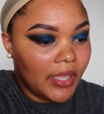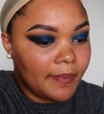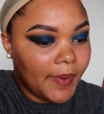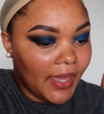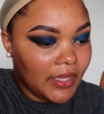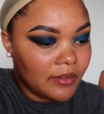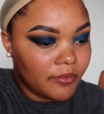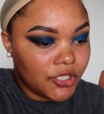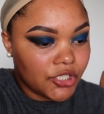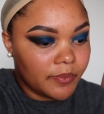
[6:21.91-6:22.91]
a packing
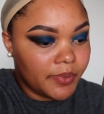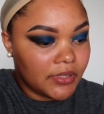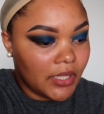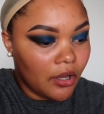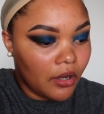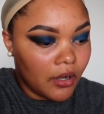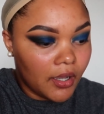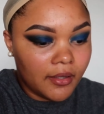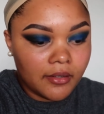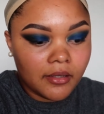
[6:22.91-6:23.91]
brush to put that
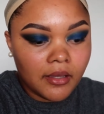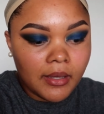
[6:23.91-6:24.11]
on